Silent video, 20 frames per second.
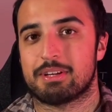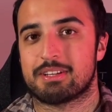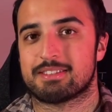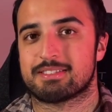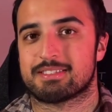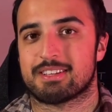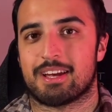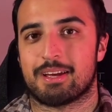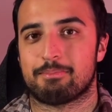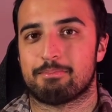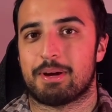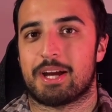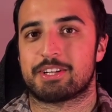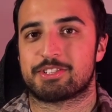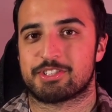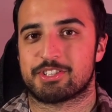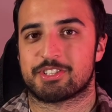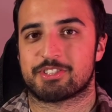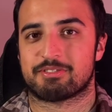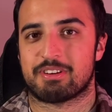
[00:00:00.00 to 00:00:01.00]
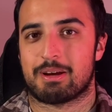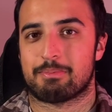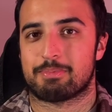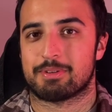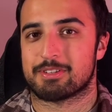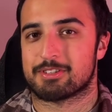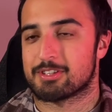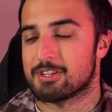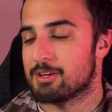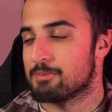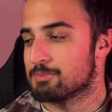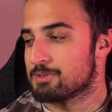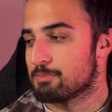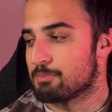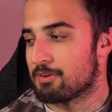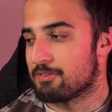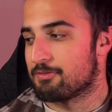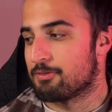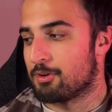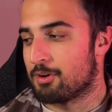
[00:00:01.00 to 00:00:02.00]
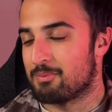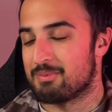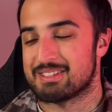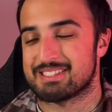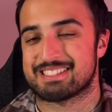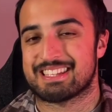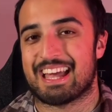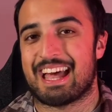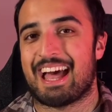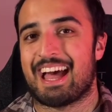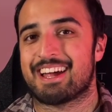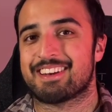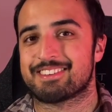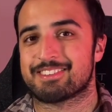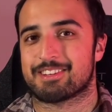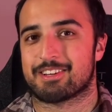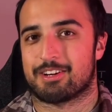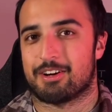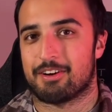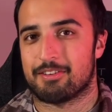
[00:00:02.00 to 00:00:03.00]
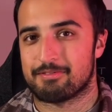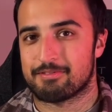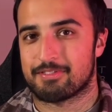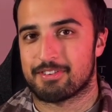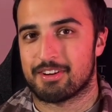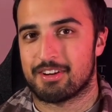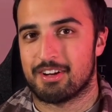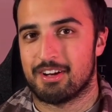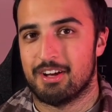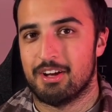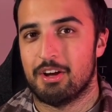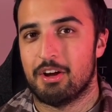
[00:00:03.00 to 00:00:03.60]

design battery strap in terms of performance and comfort.